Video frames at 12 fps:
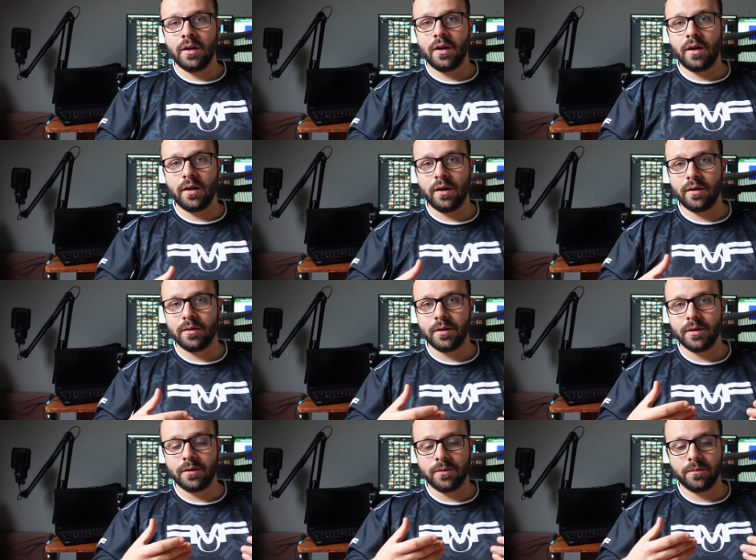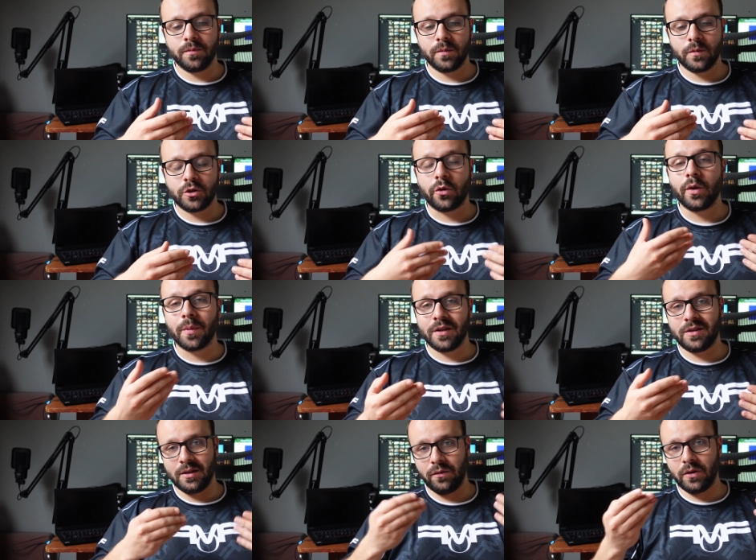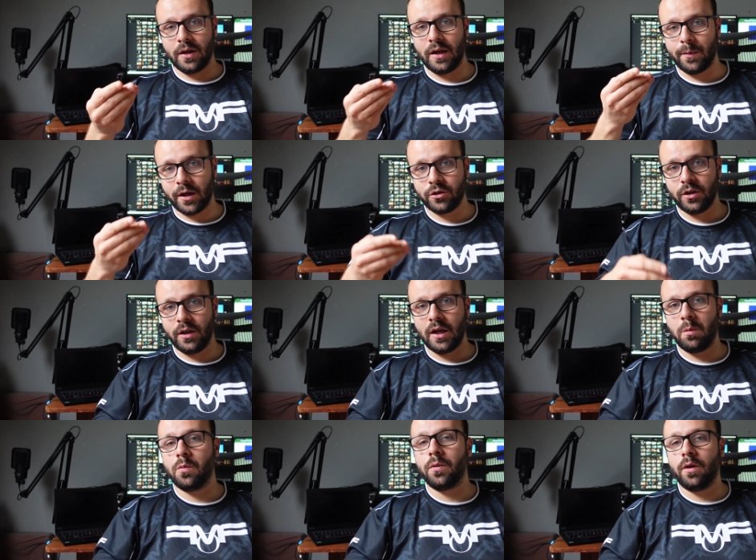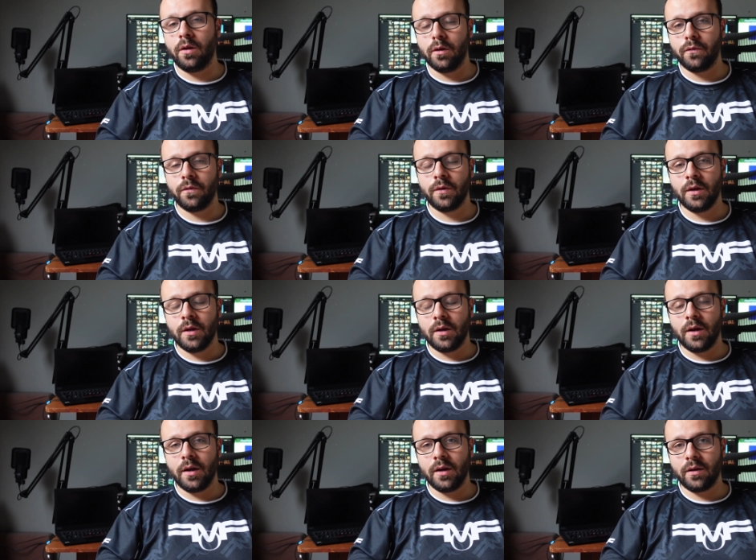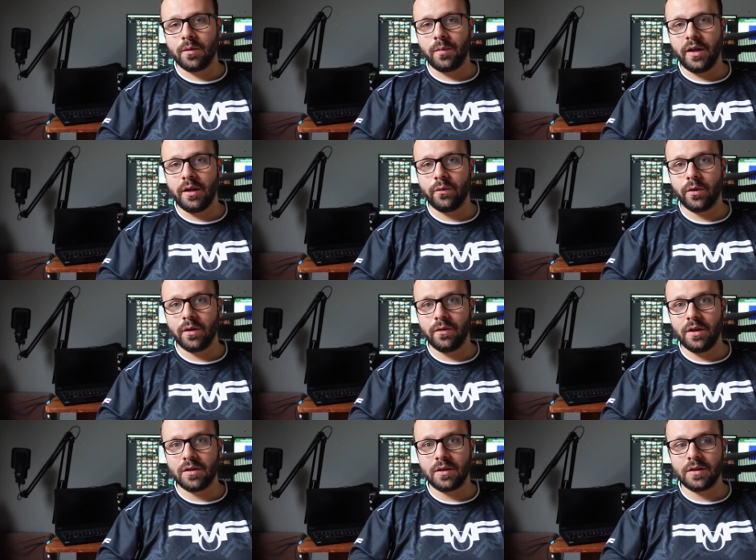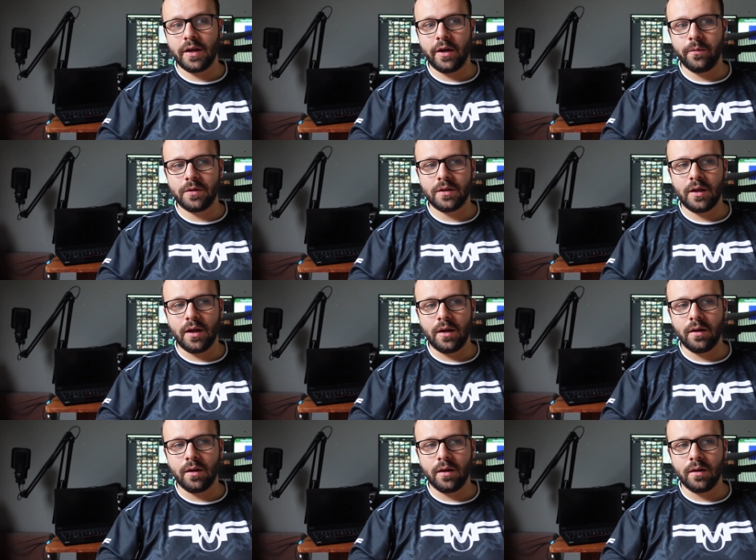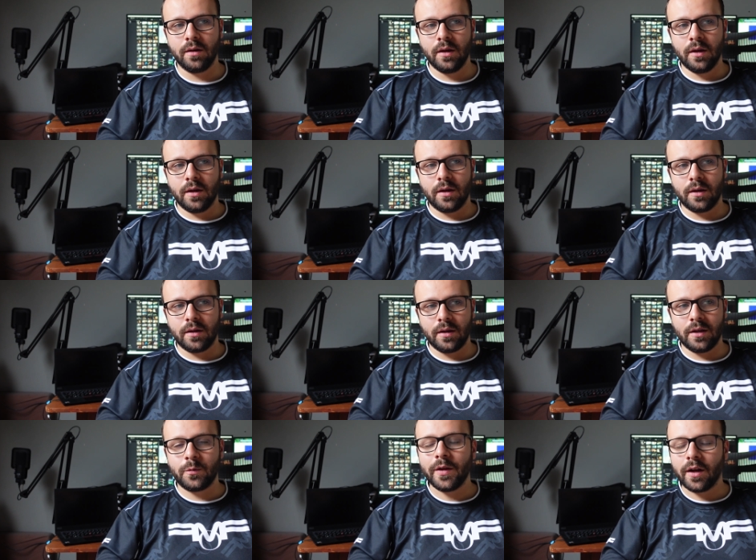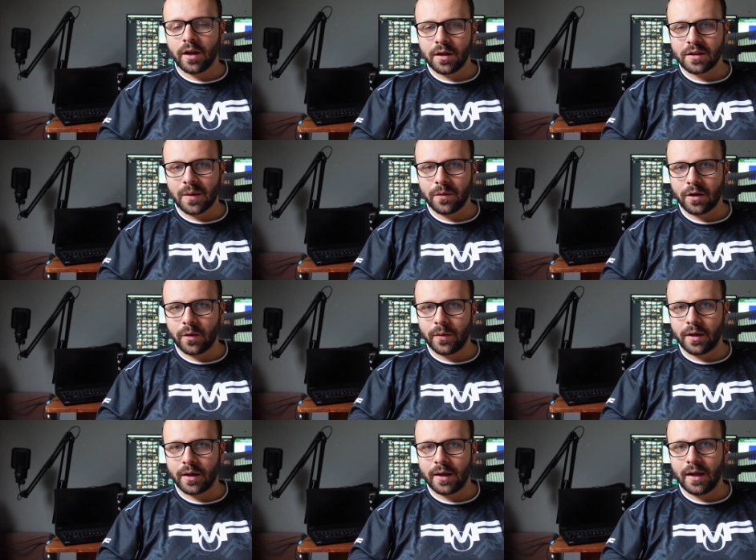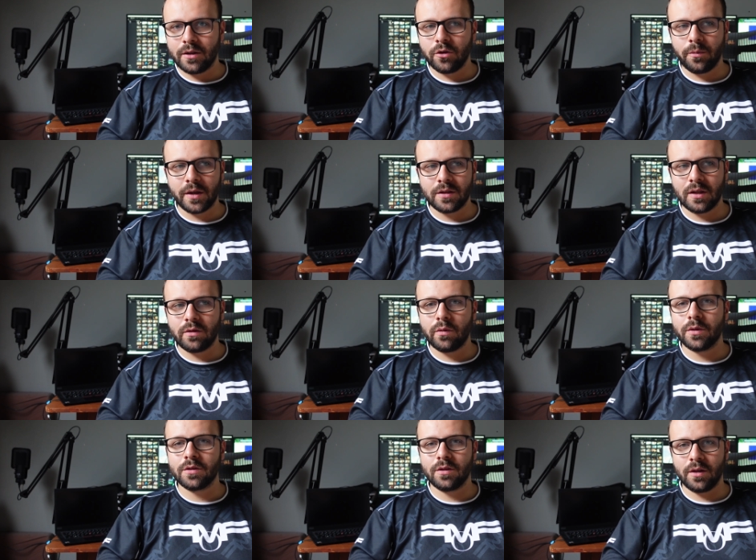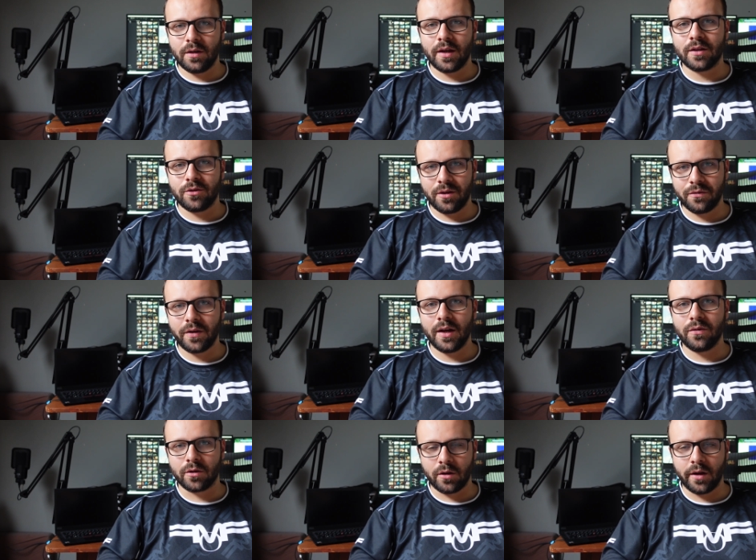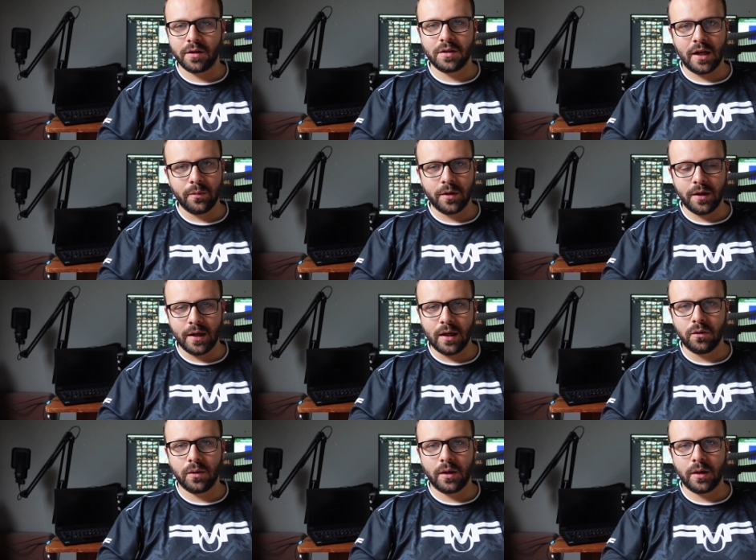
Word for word: uh, uh, showing myself that I'm actually capable of uh, completing one of these exams. And uh, uh, it's been a long time coming. I told myself I wanted to get certified for a long time, but now,